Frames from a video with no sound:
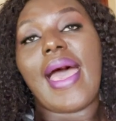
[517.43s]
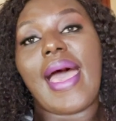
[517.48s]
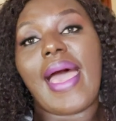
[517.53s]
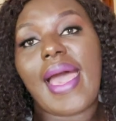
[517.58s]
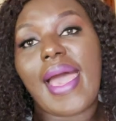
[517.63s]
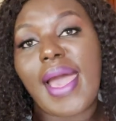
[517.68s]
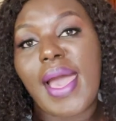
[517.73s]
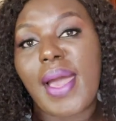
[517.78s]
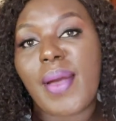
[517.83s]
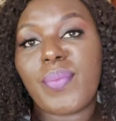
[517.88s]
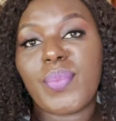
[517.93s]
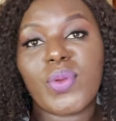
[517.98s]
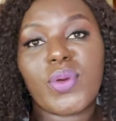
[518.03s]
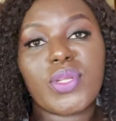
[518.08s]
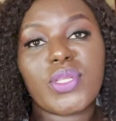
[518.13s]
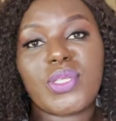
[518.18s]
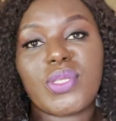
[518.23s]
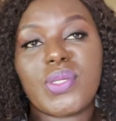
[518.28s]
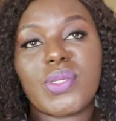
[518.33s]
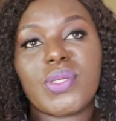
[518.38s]
I'm
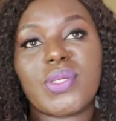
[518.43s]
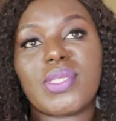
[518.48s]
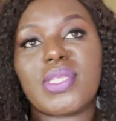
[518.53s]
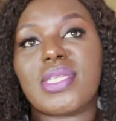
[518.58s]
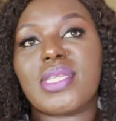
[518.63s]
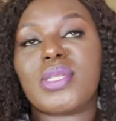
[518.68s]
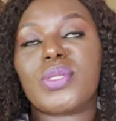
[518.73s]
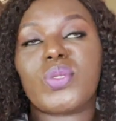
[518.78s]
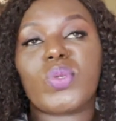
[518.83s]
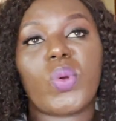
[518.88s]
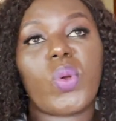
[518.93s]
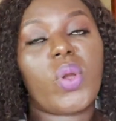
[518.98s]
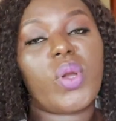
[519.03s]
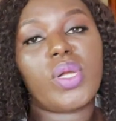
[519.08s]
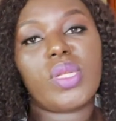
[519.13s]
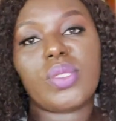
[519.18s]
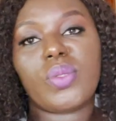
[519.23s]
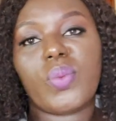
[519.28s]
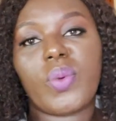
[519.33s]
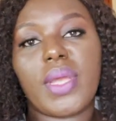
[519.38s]
not used to
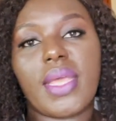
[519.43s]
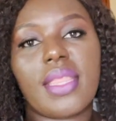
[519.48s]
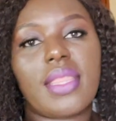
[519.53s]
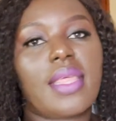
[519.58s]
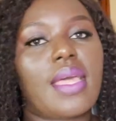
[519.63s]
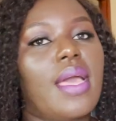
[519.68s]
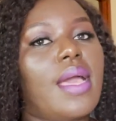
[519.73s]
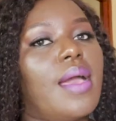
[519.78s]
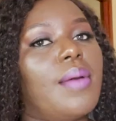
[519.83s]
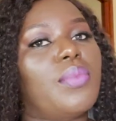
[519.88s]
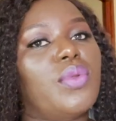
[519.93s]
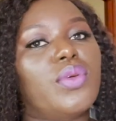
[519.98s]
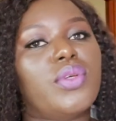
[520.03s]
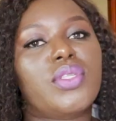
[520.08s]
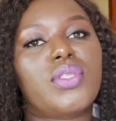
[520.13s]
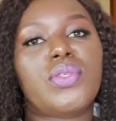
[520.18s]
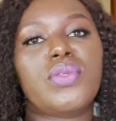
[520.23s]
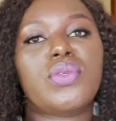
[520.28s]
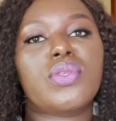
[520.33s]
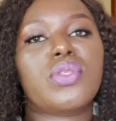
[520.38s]
cold weather. I'm
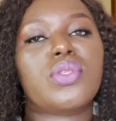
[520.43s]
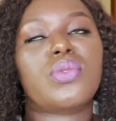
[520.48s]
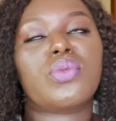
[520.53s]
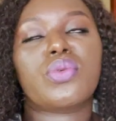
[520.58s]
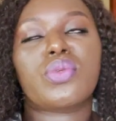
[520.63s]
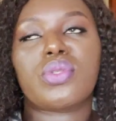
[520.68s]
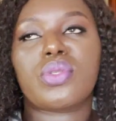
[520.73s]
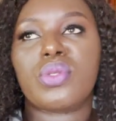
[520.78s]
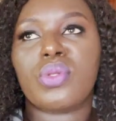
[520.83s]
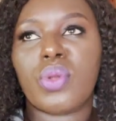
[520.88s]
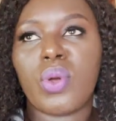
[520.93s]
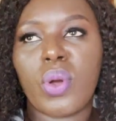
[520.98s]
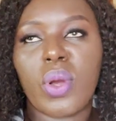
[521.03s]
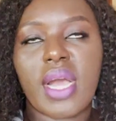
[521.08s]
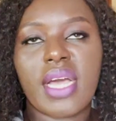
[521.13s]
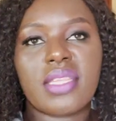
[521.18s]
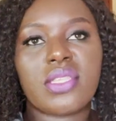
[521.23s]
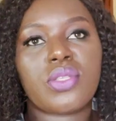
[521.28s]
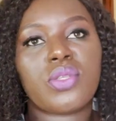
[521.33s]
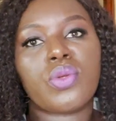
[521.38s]
not used to snow.
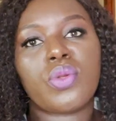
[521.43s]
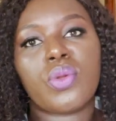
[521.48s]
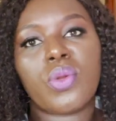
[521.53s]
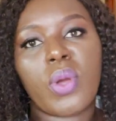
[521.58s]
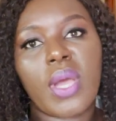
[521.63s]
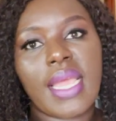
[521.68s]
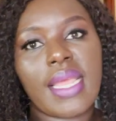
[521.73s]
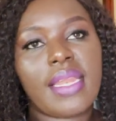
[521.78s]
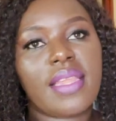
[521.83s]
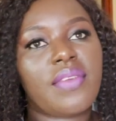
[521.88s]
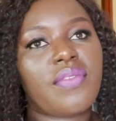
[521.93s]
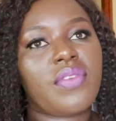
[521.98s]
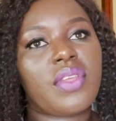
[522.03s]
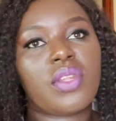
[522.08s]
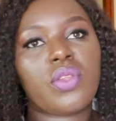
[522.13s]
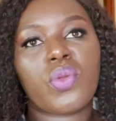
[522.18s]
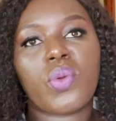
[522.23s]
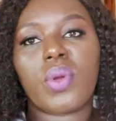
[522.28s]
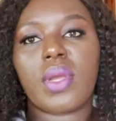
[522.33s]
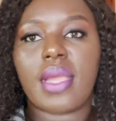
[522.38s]
As you know, I live
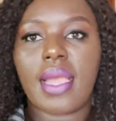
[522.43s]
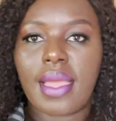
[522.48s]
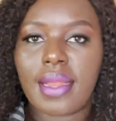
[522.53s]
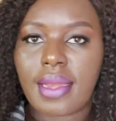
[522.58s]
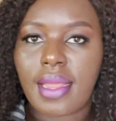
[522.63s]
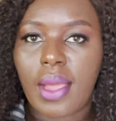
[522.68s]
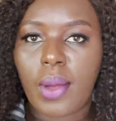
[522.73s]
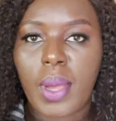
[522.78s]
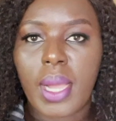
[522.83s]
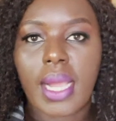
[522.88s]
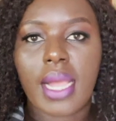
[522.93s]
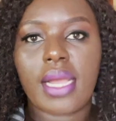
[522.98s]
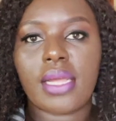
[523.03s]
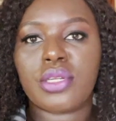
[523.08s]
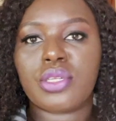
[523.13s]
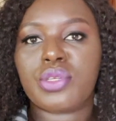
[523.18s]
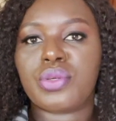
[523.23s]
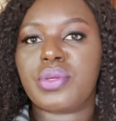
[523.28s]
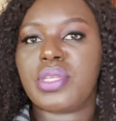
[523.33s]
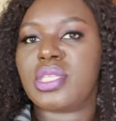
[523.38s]
in Uganda. Our
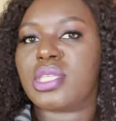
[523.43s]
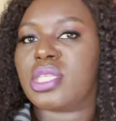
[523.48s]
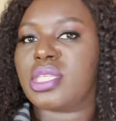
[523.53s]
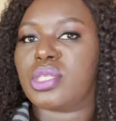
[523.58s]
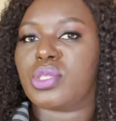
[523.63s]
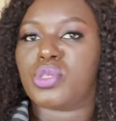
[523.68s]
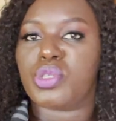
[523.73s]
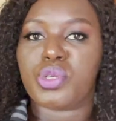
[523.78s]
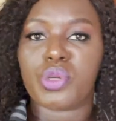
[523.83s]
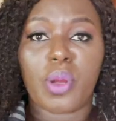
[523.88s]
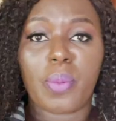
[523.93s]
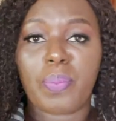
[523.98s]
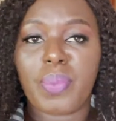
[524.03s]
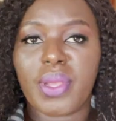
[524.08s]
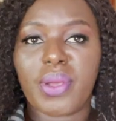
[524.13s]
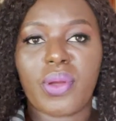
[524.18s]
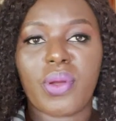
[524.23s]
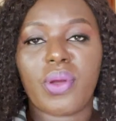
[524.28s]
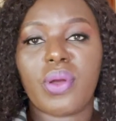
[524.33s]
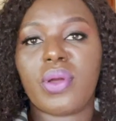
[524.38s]
country is
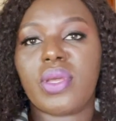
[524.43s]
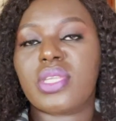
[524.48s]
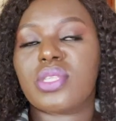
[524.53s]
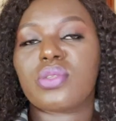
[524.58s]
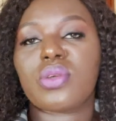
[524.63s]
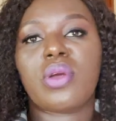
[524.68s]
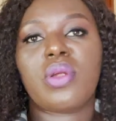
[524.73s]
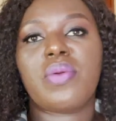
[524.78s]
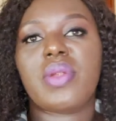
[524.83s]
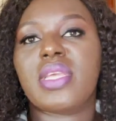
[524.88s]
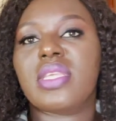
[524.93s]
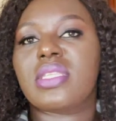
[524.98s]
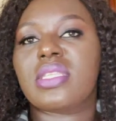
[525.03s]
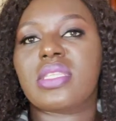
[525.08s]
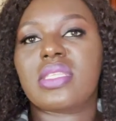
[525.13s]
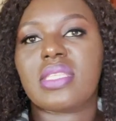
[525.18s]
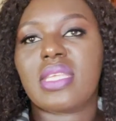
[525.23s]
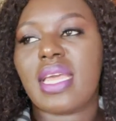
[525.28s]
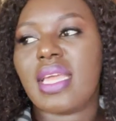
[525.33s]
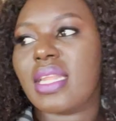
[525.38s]
tropical. It's always
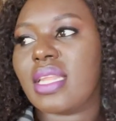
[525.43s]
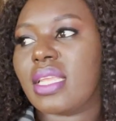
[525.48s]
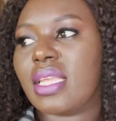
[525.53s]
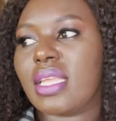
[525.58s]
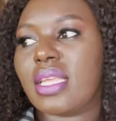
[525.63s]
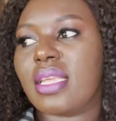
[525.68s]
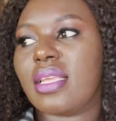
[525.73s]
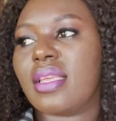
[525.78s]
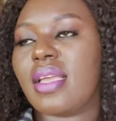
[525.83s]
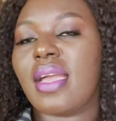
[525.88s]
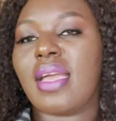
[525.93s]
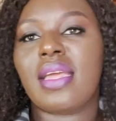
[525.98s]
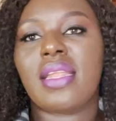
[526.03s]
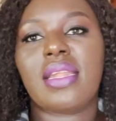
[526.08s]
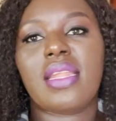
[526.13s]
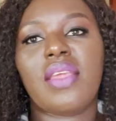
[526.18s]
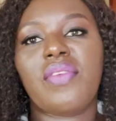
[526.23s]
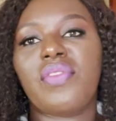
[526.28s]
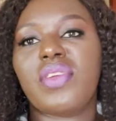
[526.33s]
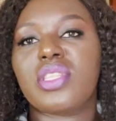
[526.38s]
sunny,
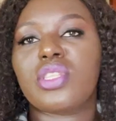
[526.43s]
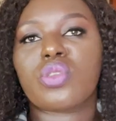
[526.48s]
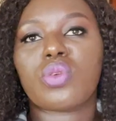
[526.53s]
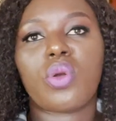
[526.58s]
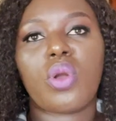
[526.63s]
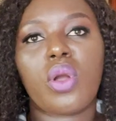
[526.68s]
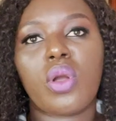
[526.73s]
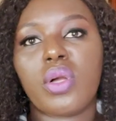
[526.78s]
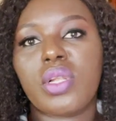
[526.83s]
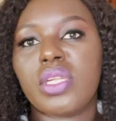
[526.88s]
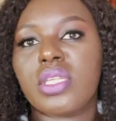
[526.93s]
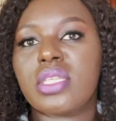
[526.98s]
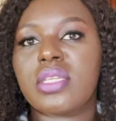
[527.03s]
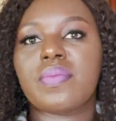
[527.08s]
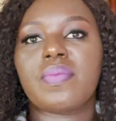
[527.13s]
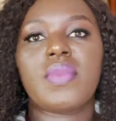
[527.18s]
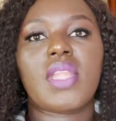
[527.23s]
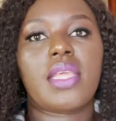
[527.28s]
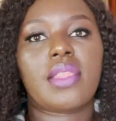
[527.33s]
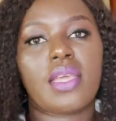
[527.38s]
and if it's cold,
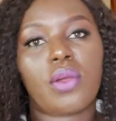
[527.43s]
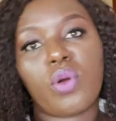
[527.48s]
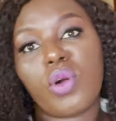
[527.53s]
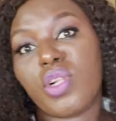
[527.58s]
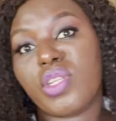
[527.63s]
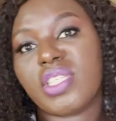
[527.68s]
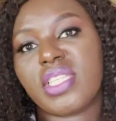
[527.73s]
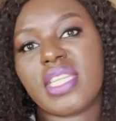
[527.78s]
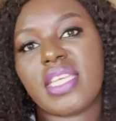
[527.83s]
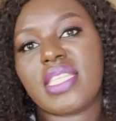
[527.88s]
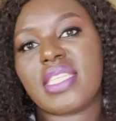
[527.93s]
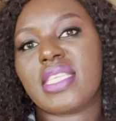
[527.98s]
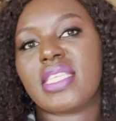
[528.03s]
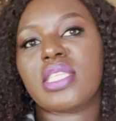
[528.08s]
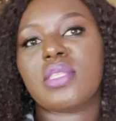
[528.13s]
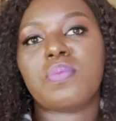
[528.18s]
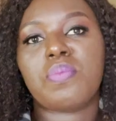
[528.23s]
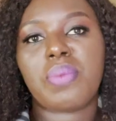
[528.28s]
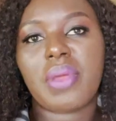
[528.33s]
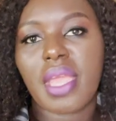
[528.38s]
the coldness
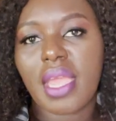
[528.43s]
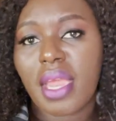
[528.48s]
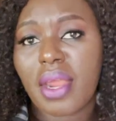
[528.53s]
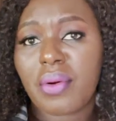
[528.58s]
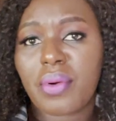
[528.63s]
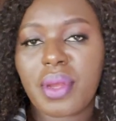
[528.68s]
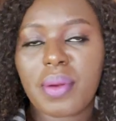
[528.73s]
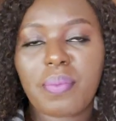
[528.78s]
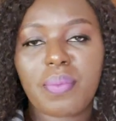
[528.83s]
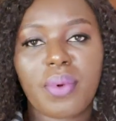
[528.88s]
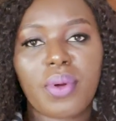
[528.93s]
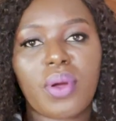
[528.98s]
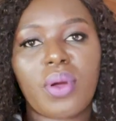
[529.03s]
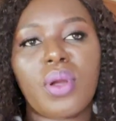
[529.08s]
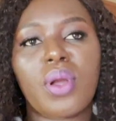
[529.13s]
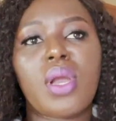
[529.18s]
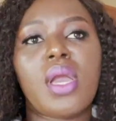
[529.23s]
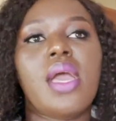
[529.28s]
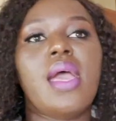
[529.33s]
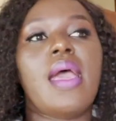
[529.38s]
is
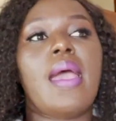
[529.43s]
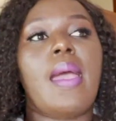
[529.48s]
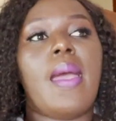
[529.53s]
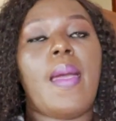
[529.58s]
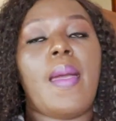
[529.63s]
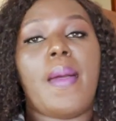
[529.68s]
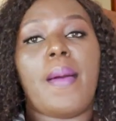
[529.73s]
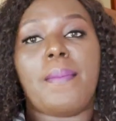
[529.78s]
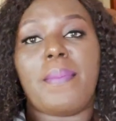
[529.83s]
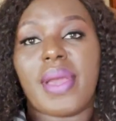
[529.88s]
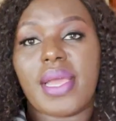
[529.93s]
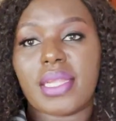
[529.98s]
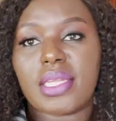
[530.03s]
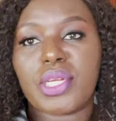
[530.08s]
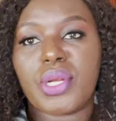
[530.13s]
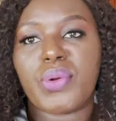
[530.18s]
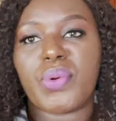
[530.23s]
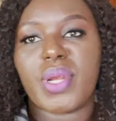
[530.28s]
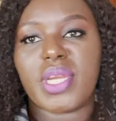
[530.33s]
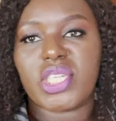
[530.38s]
bearable.
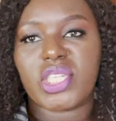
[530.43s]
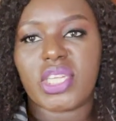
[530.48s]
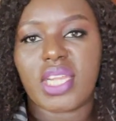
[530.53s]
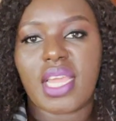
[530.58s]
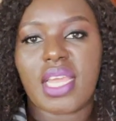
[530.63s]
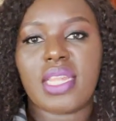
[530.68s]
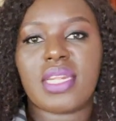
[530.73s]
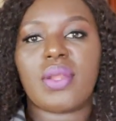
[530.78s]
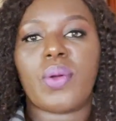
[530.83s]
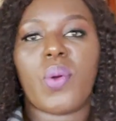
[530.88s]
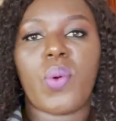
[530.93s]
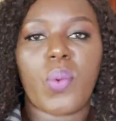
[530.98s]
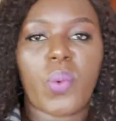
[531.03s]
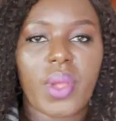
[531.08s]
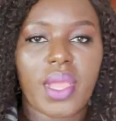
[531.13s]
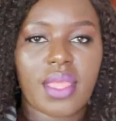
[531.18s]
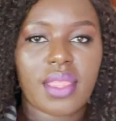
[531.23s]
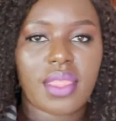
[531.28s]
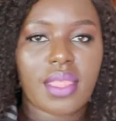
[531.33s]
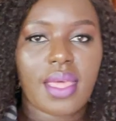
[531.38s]
But Russian
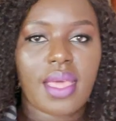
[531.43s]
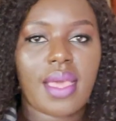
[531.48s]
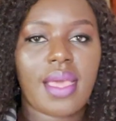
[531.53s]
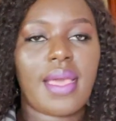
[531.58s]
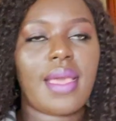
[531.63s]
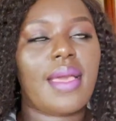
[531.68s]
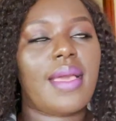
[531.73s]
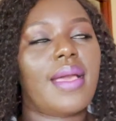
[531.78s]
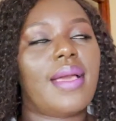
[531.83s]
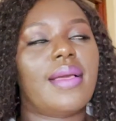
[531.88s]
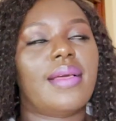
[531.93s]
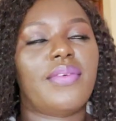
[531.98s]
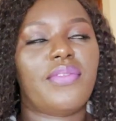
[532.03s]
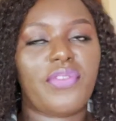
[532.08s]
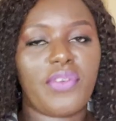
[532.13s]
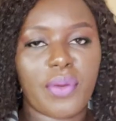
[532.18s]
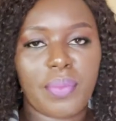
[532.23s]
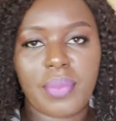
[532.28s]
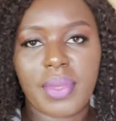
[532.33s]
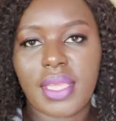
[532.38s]
weather,
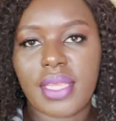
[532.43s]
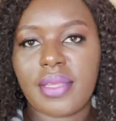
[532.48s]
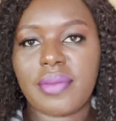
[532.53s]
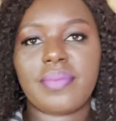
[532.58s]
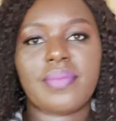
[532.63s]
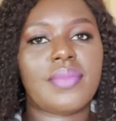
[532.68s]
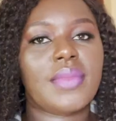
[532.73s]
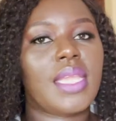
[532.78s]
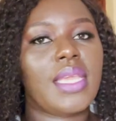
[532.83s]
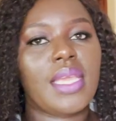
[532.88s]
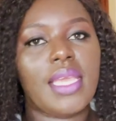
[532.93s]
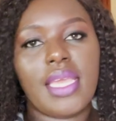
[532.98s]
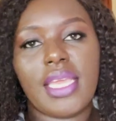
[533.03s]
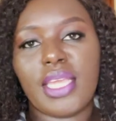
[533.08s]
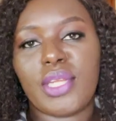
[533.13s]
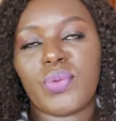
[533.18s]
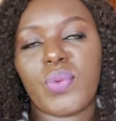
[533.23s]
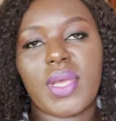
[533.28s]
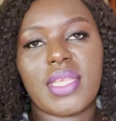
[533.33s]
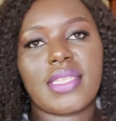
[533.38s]
for me,
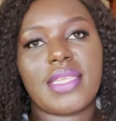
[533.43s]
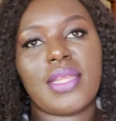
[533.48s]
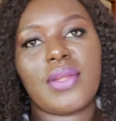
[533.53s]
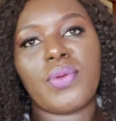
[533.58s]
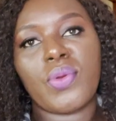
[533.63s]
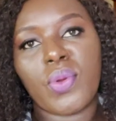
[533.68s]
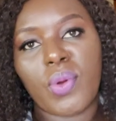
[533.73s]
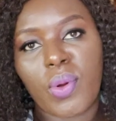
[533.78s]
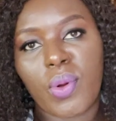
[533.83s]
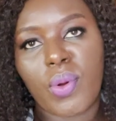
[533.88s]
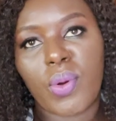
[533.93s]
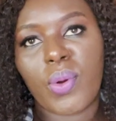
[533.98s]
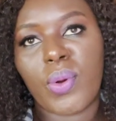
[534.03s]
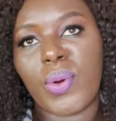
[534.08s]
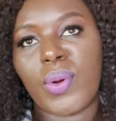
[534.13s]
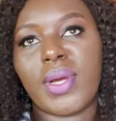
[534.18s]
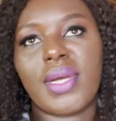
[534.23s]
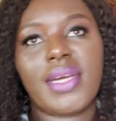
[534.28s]
it was a no.